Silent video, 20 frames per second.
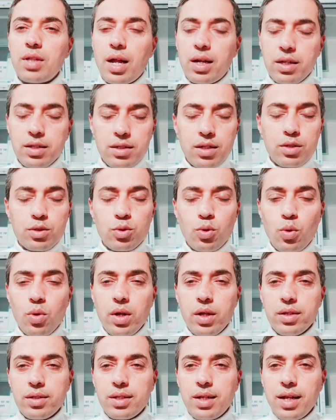that is the
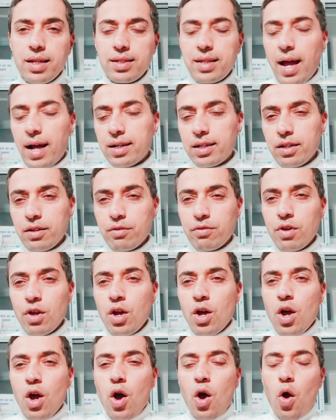soul, is less active.
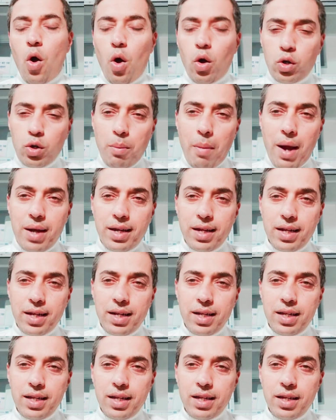
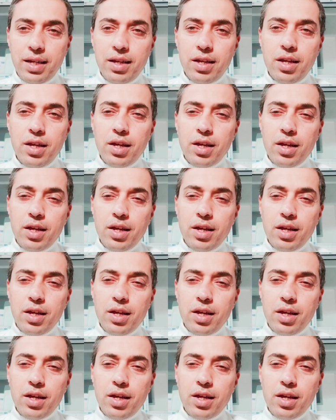Automatically,